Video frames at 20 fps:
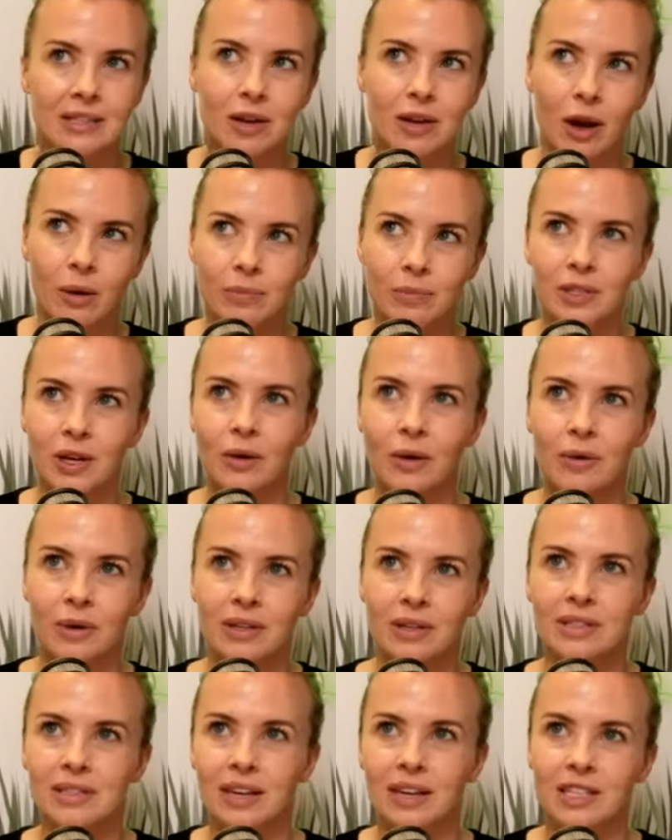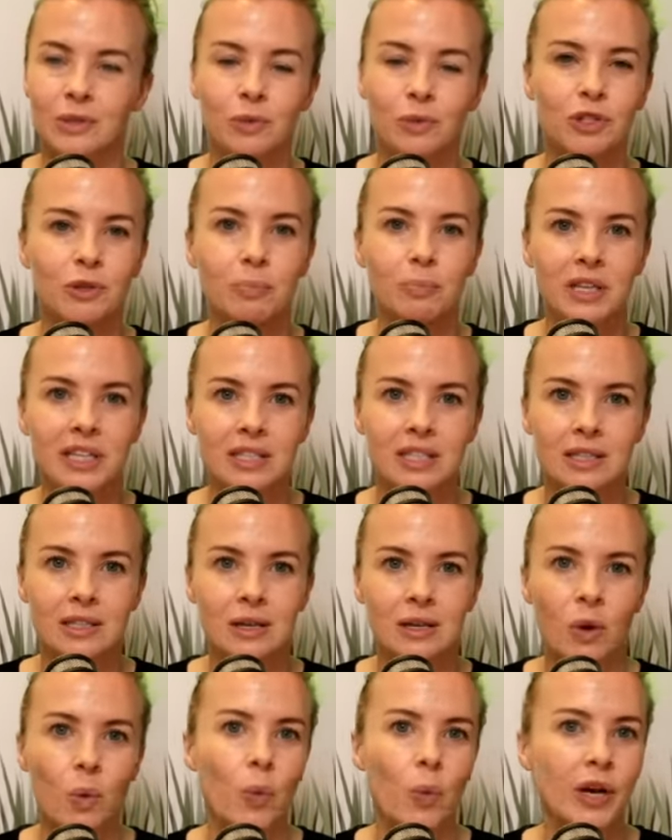comes out and says, we're depleted.
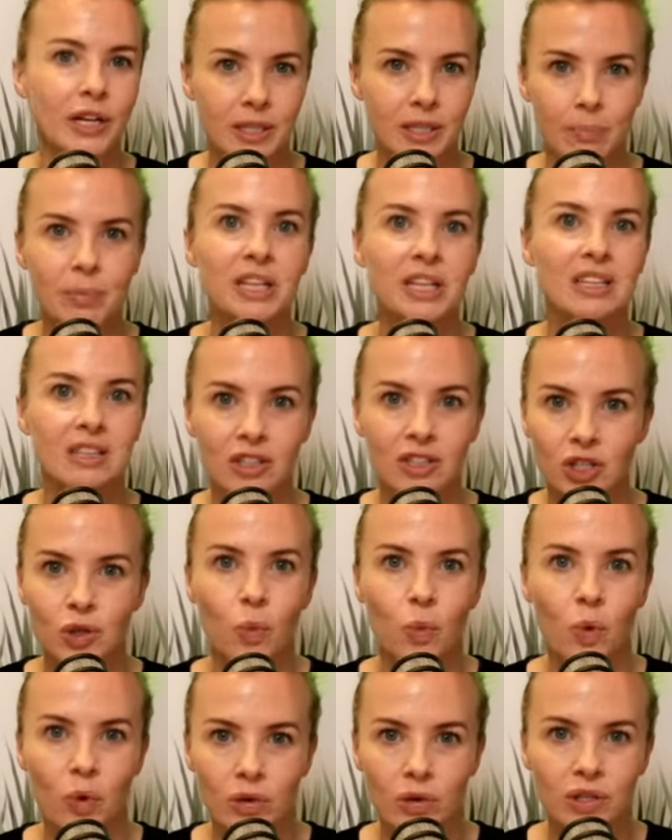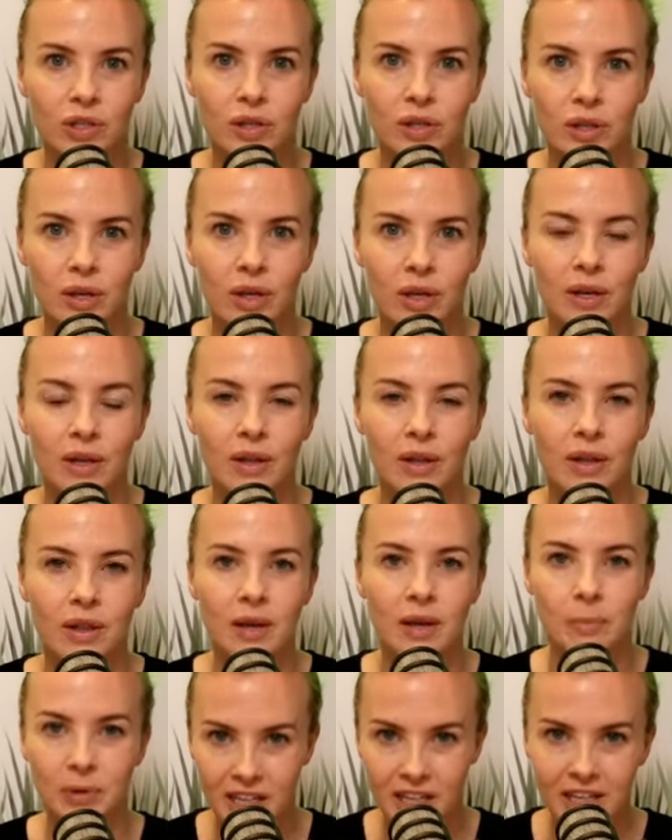We're a depleted squad.
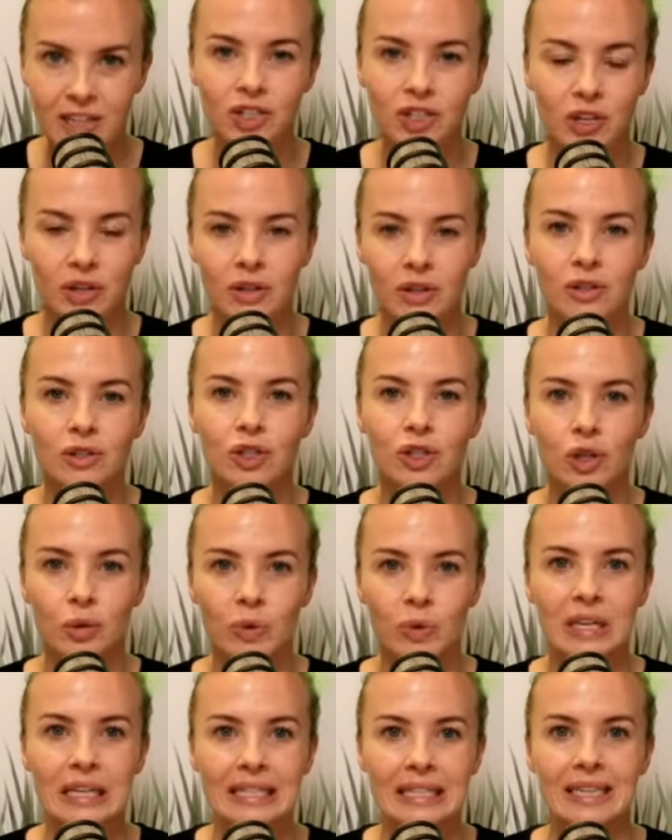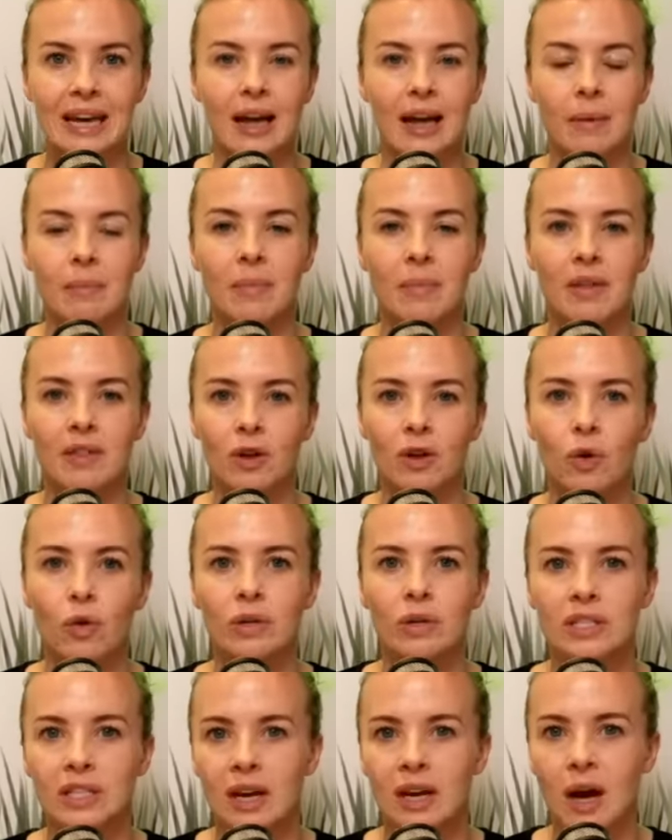They play each other in 2 weeks' time in the
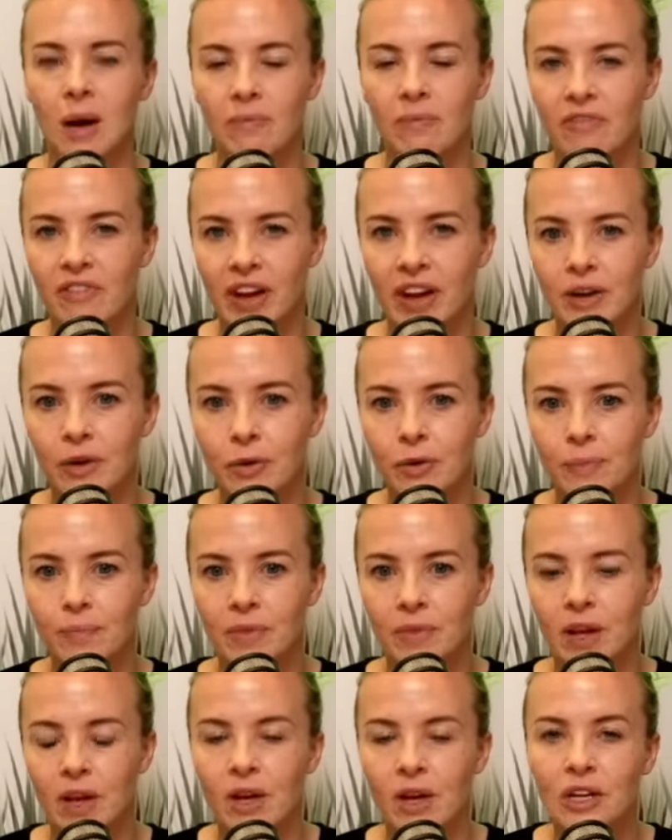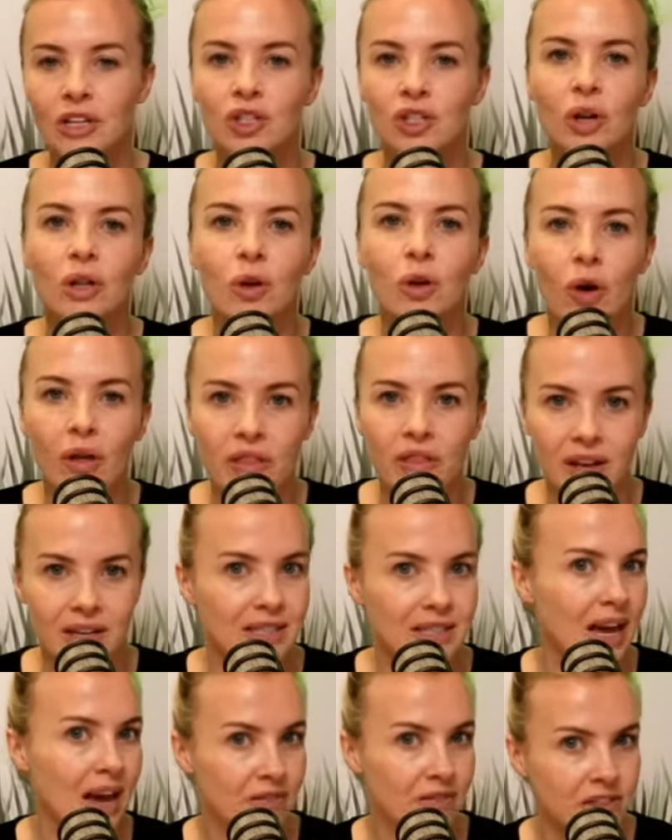Conti Cup final. So a lot of
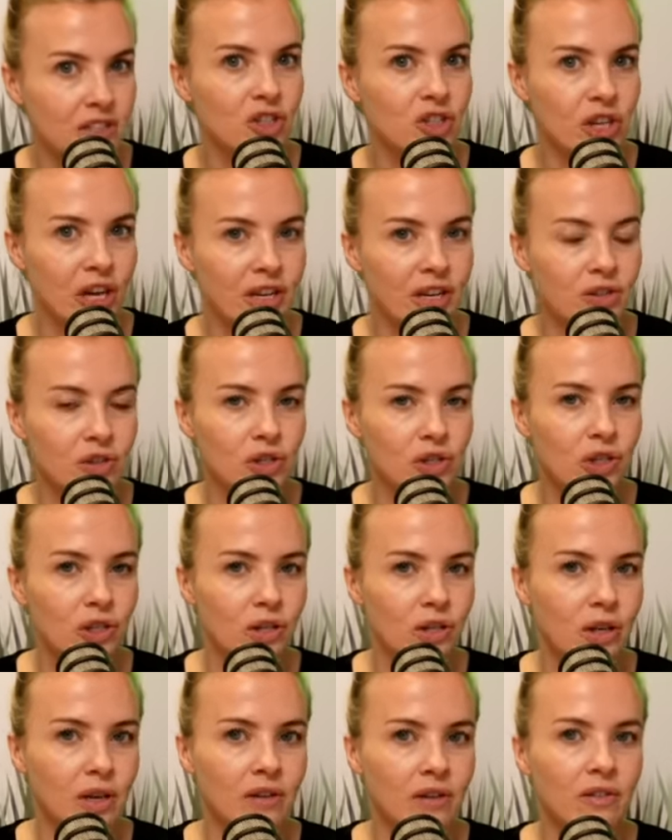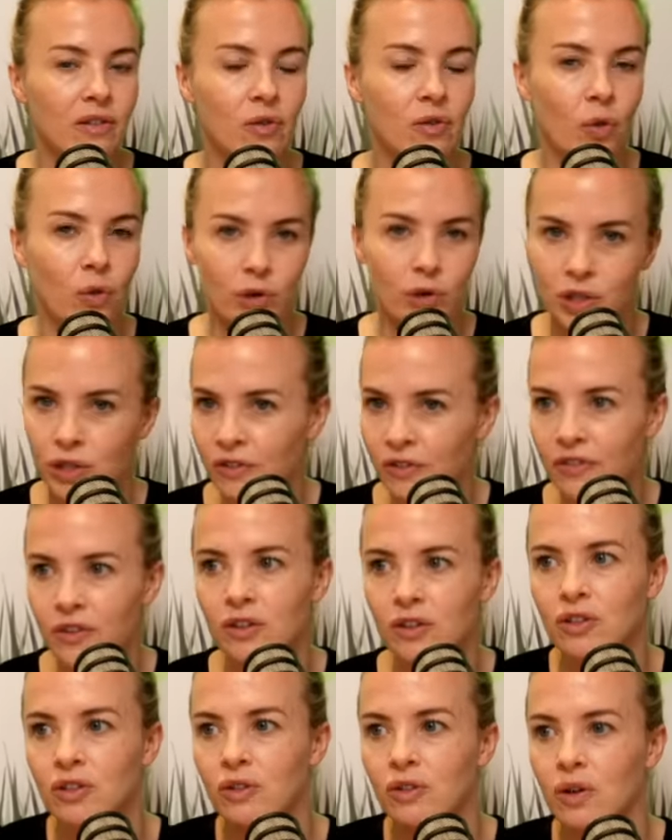things have to change in order for
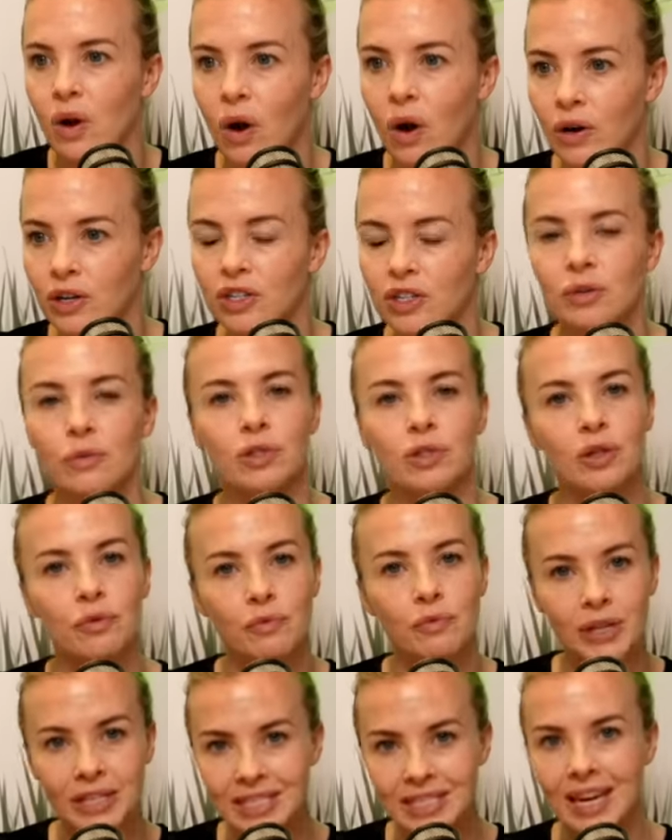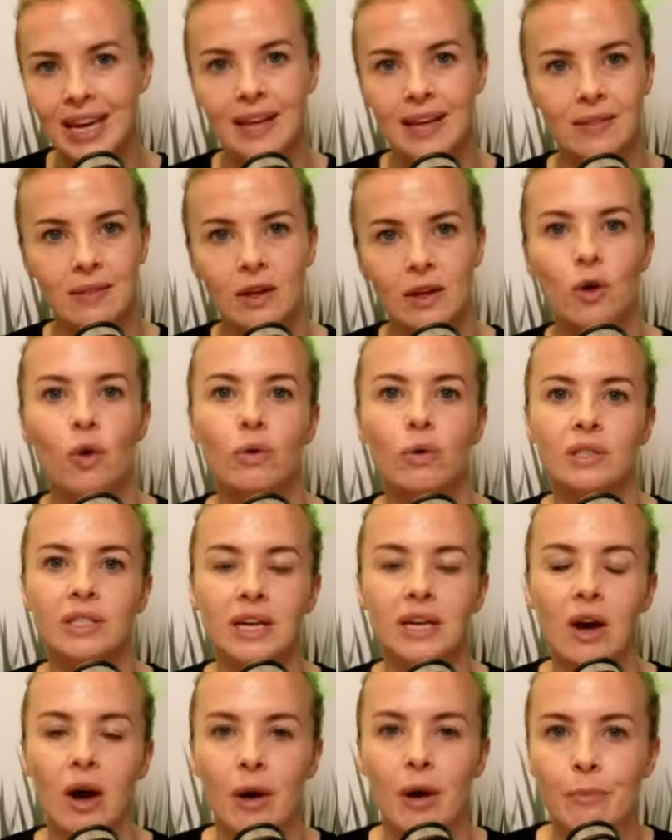Arsenal to retain the Conte
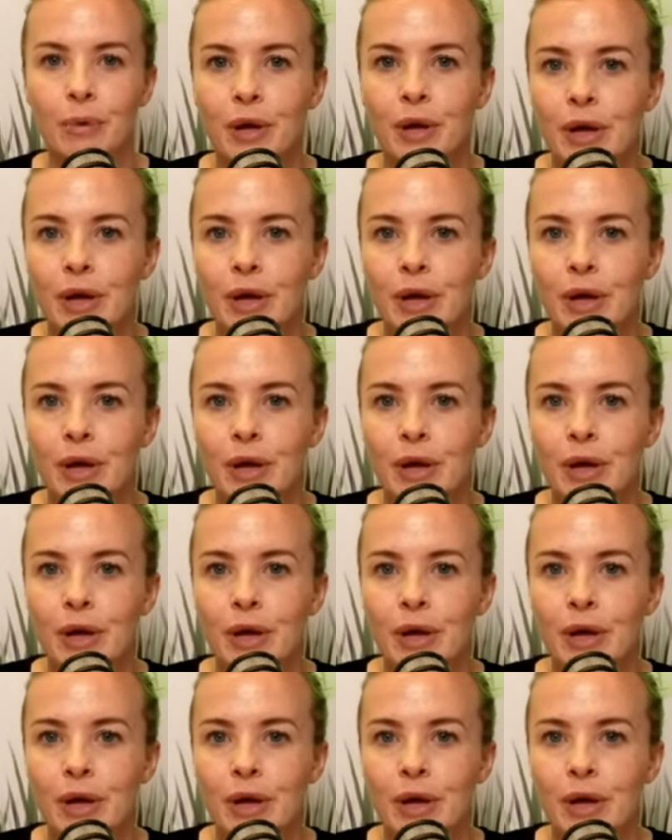Cup,